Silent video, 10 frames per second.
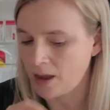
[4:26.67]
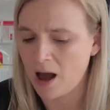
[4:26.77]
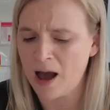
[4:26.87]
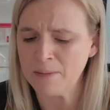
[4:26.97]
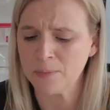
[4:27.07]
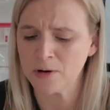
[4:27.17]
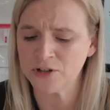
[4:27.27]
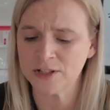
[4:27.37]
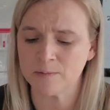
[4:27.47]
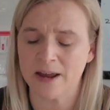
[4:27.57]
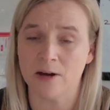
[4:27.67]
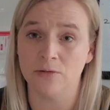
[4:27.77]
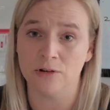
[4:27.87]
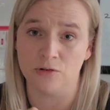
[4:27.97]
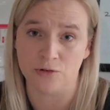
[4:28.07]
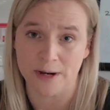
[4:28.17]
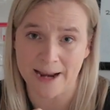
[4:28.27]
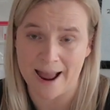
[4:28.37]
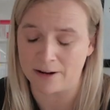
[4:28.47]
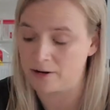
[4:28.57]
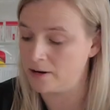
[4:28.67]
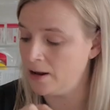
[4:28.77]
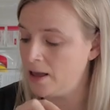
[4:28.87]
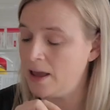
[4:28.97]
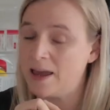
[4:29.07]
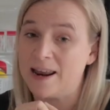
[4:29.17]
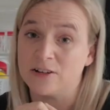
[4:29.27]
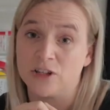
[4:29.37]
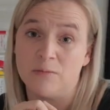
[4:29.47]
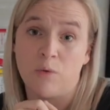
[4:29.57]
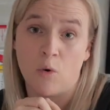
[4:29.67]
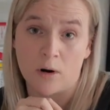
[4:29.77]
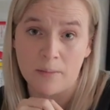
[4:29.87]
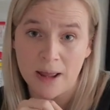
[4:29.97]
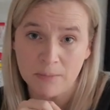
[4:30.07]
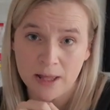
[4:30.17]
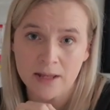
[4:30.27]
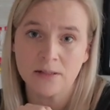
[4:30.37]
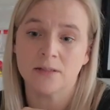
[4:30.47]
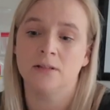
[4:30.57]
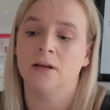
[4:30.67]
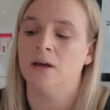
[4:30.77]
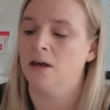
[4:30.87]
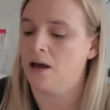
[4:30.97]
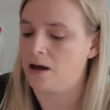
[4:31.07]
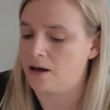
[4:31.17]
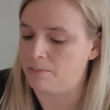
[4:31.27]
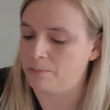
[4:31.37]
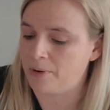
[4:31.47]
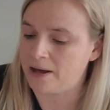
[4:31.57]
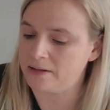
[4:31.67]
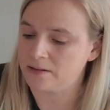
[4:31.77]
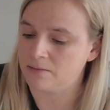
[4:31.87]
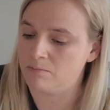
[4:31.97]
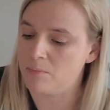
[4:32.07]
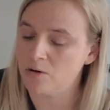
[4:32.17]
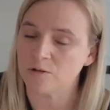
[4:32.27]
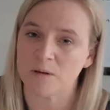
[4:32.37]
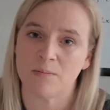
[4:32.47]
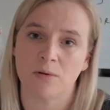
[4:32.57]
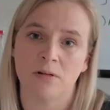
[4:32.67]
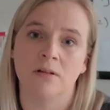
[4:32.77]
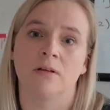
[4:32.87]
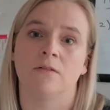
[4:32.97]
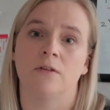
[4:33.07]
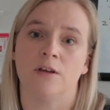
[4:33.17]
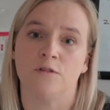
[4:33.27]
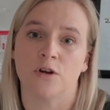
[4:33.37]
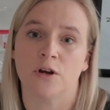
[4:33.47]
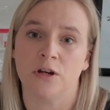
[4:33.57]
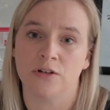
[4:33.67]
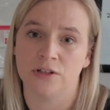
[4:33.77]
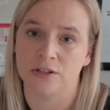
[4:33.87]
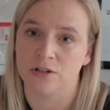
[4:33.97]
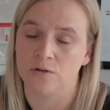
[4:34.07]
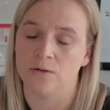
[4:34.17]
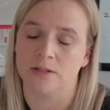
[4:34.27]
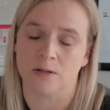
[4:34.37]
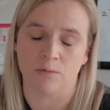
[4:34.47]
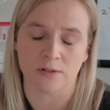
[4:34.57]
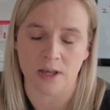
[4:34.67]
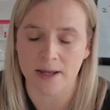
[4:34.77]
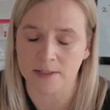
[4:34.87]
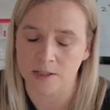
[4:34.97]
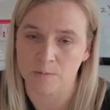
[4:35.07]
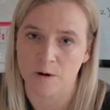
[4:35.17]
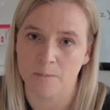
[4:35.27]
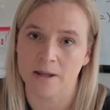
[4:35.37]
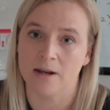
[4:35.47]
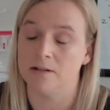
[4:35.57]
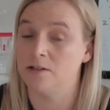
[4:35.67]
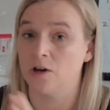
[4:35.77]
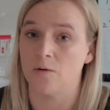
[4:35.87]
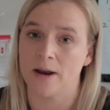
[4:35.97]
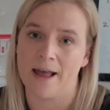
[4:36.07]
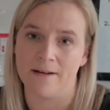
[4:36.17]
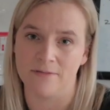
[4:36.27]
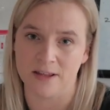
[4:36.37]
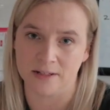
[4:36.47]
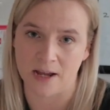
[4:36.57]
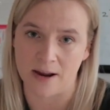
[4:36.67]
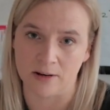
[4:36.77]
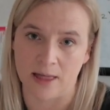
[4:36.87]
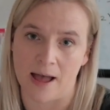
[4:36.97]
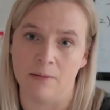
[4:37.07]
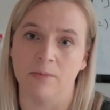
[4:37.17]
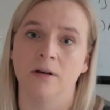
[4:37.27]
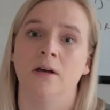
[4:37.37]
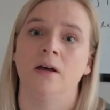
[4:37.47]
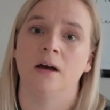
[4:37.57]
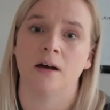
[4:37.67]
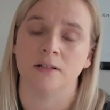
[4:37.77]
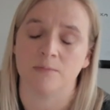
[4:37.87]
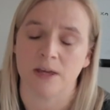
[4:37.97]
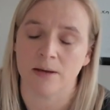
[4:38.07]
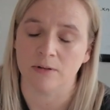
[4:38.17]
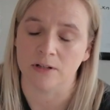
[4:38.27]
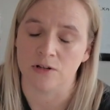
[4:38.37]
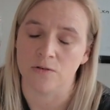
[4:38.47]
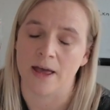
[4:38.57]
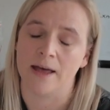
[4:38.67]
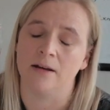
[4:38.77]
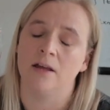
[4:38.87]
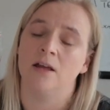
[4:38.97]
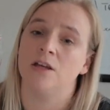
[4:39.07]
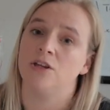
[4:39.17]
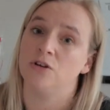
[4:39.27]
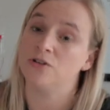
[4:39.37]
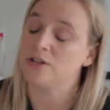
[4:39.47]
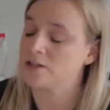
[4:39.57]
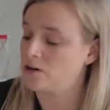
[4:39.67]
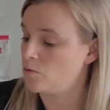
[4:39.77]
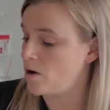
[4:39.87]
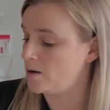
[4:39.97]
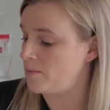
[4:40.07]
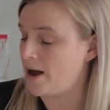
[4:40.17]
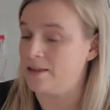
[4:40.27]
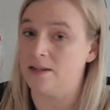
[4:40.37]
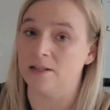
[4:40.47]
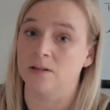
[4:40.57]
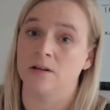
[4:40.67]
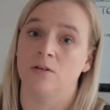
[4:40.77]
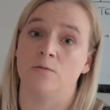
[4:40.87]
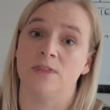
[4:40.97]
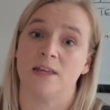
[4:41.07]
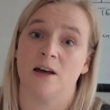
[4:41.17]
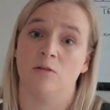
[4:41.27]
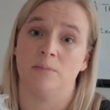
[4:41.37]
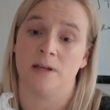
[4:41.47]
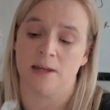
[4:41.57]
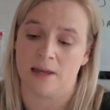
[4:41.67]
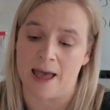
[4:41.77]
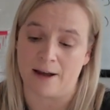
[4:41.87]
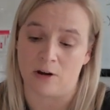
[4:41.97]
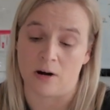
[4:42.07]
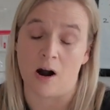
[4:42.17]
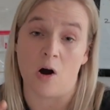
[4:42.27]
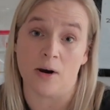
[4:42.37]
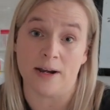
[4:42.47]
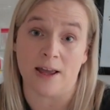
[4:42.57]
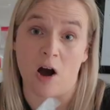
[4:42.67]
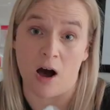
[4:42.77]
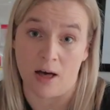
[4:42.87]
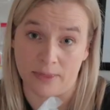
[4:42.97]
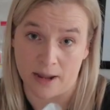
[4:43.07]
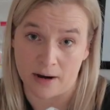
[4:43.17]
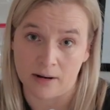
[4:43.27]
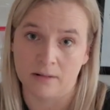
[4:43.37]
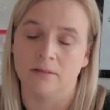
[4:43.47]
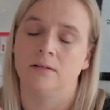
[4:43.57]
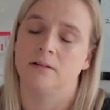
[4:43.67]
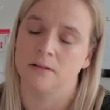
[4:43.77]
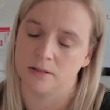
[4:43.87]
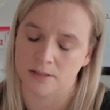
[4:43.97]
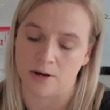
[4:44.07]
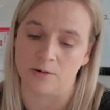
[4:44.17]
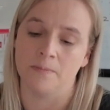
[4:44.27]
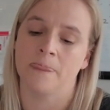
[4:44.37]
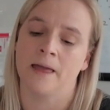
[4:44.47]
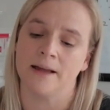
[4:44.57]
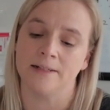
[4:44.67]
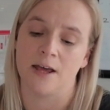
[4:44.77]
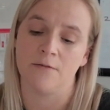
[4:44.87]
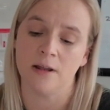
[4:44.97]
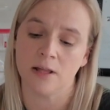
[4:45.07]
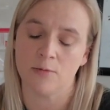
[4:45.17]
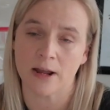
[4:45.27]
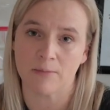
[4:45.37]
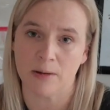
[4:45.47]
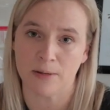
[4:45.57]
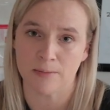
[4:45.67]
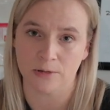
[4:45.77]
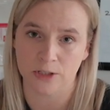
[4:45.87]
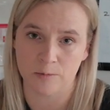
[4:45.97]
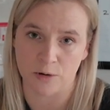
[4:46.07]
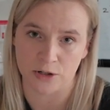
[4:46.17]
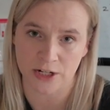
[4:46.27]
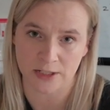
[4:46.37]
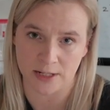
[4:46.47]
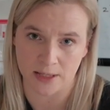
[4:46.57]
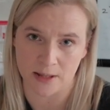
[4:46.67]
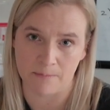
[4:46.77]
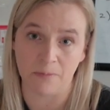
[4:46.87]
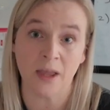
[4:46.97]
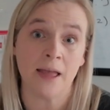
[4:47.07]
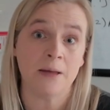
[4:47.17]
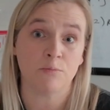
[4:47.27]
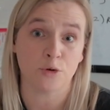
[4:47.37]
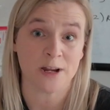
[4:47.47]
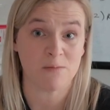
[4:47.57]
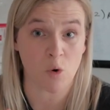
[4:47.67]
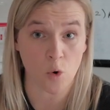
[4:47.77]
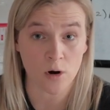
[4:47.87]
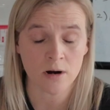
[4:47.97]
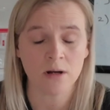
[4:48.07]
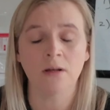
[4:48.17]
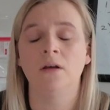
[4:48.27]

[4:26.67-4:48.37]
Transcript: I purchase my own nutrient agar and actually pour my plates, but most people, if you're going to just do a simple science experiment and don't have the entire lab to be able to do that, you're just going to want to buy these with the LB agar already on there. So I definitely recommend people just purchasing them pre-poured.